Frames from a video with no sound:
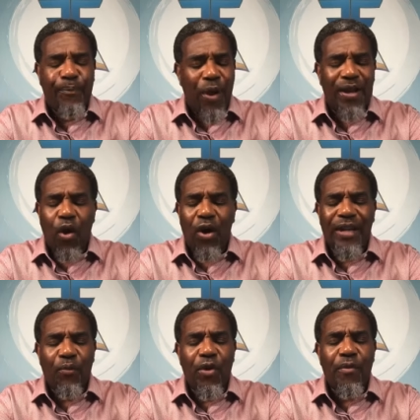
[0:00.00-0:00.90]
I pray,
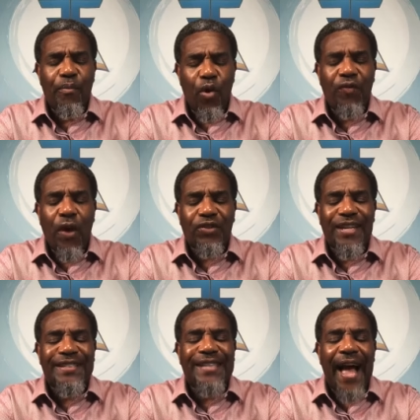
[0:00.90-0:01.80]
Lord, that we remove
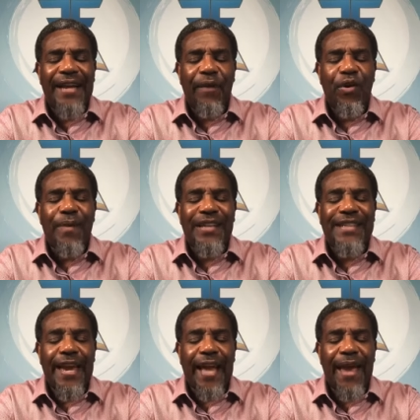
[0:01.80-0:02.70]
those to the side, that we may
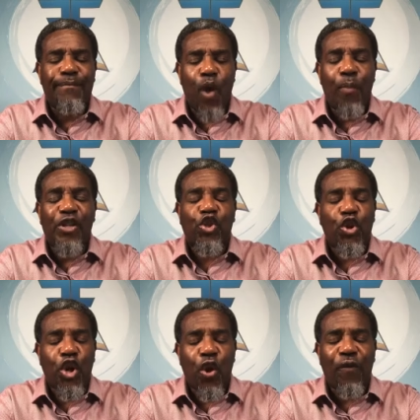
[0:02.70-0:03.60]
take a moment
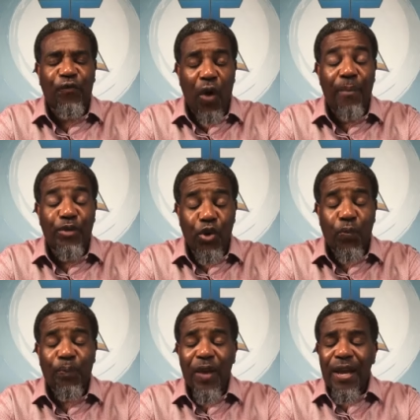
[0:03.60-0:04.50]
to hear from
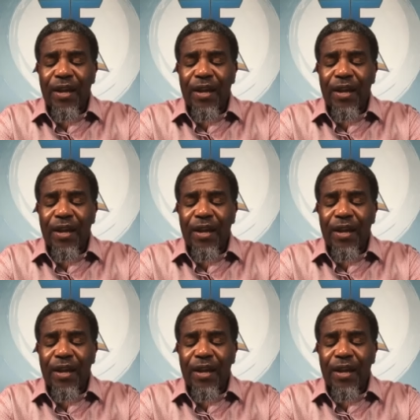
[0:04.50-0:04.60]
you.